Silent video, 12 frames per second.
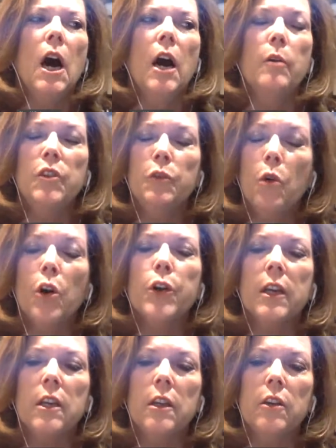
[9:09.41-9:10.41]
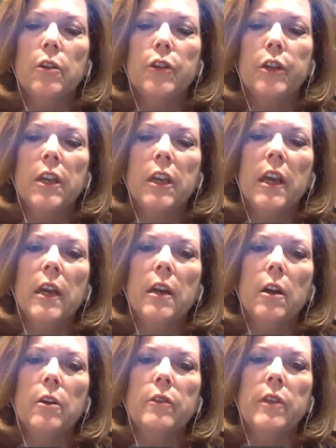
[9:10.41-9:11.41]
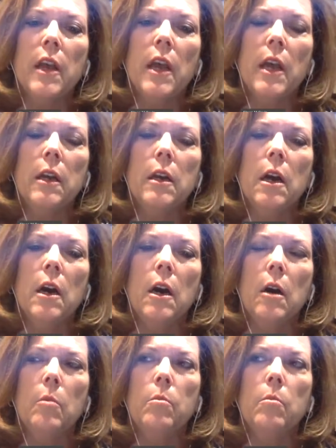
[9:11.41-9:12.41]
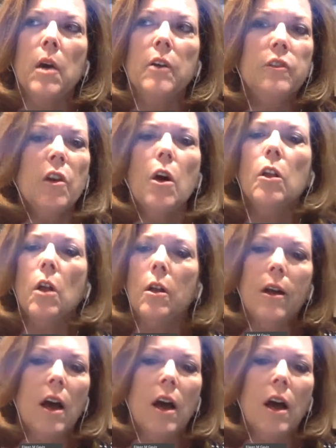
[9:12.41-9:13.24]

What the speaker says: I was working in the urgent cares, and I saw